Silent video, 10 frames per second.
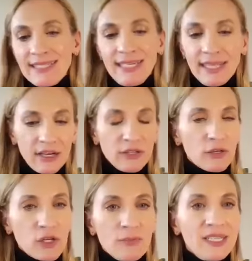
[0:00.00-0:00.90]
see that on
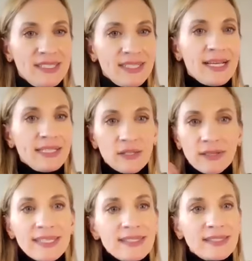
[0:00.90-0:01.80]
your human design. So
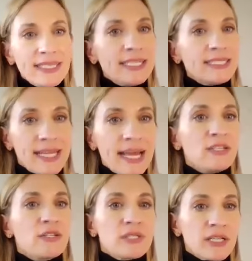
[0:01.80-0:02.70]
let's lean into that
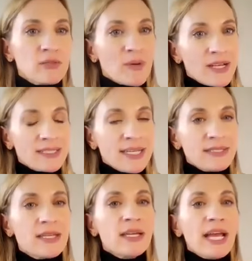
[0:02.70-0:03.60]
in your sales
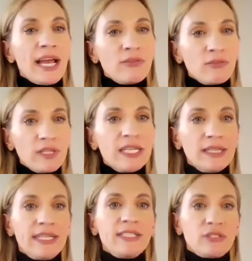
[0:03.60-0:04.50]
process and really
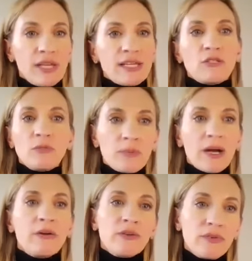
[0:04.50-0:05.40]
lean into that
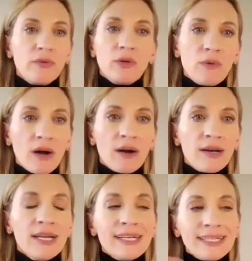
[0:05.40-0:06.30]
superpower of who you
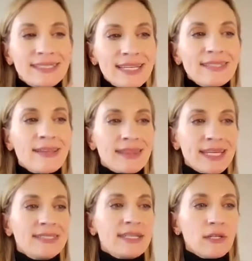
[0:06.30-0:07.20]
are, because that's
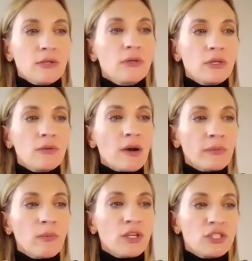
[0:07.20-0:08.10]
authentically who you are.
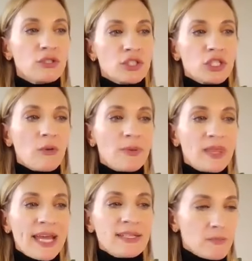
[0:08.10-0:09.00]
We want you to show up
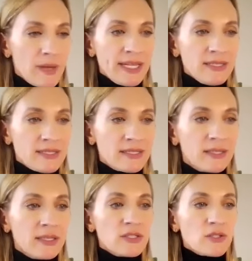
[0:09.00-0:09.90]
in that space
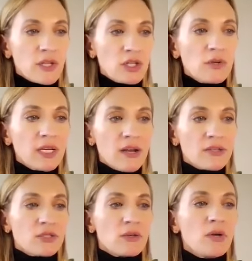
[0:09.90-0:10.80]
so that you can
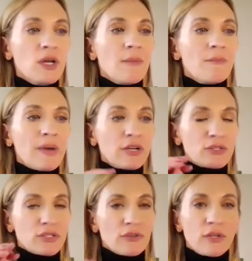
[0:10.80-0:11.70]
also better
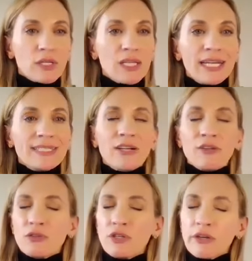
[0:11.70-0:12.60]
serve your clients. And
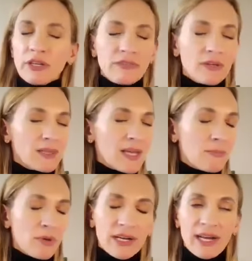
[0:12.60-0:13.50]
also, you're going to feel a
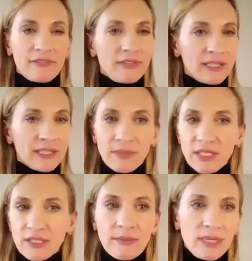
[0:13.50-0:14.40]
lot more confident
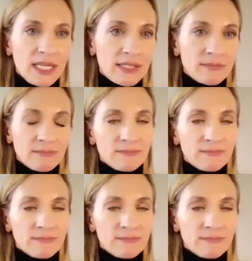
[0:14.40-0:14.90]
coming to that meeting.